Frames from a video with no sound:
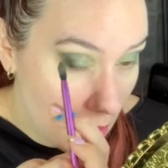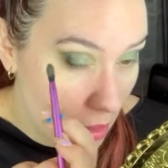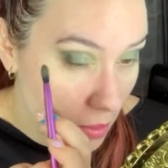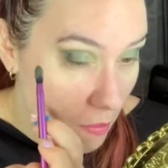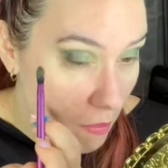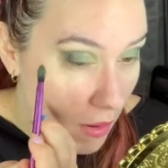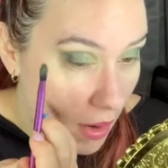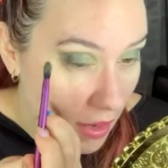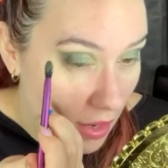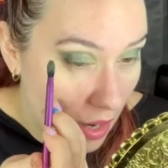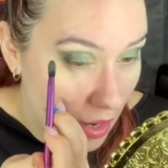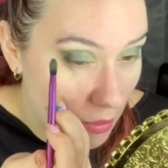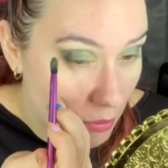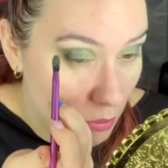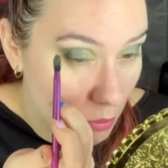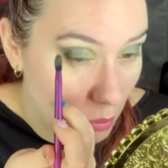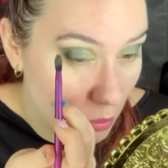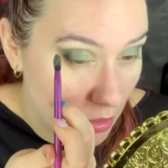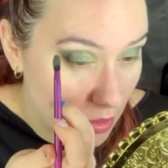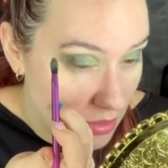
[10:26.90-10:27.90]
but I
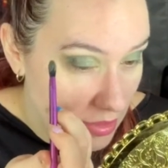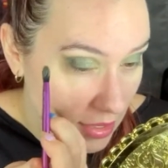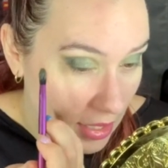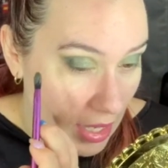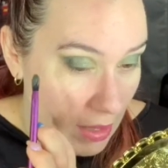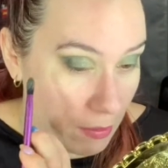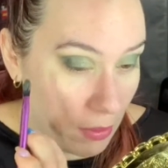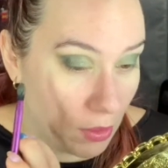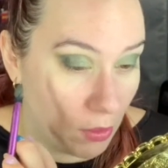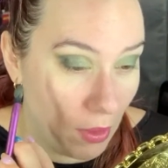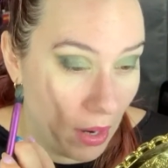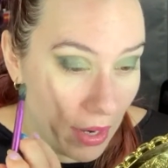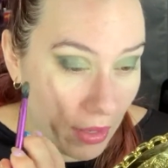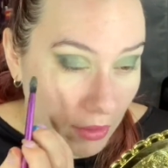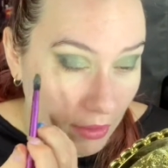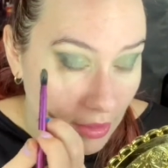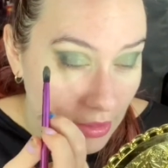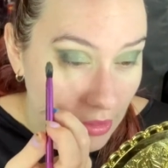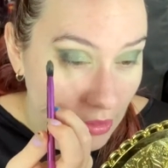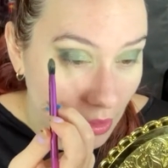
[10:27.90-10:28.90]
wanted to keep it quite
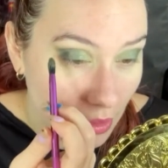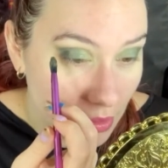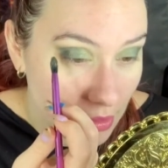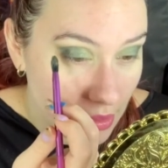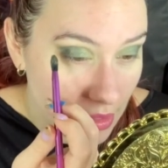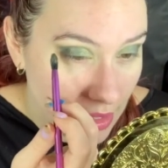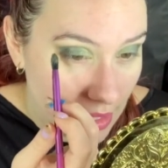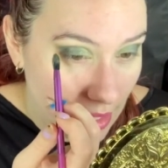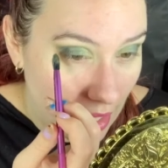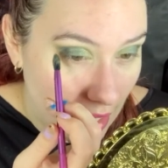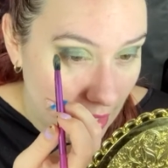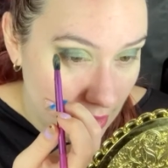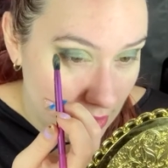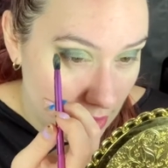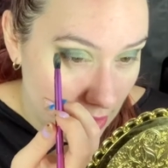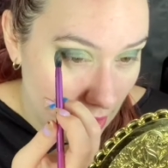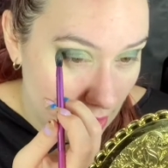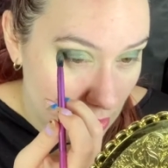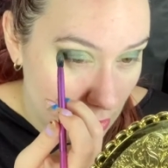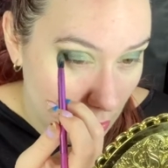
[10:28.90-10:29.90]
green toned today, so
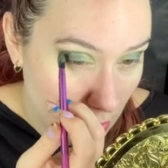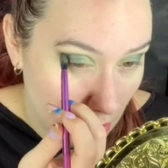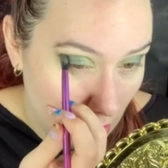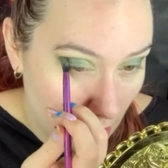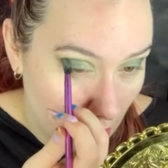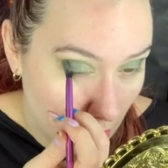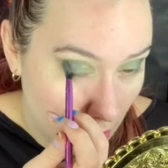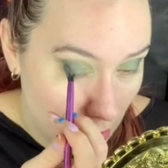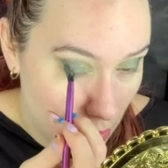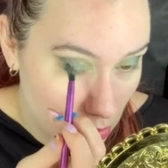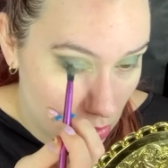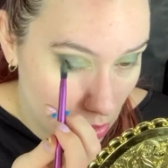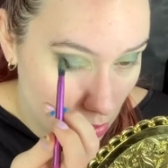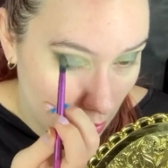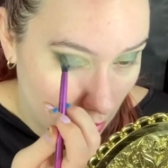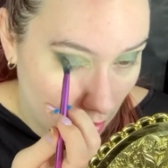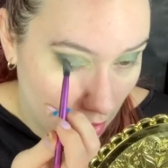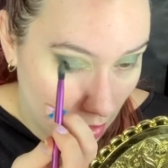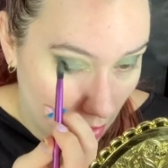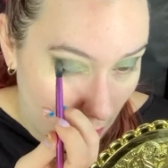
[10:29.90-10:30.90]
that's what I am
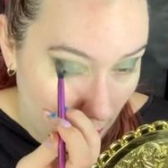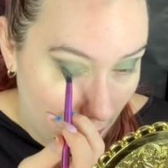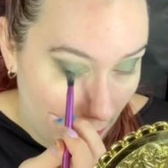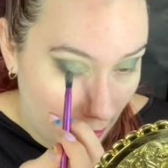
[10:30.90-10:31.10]
doing.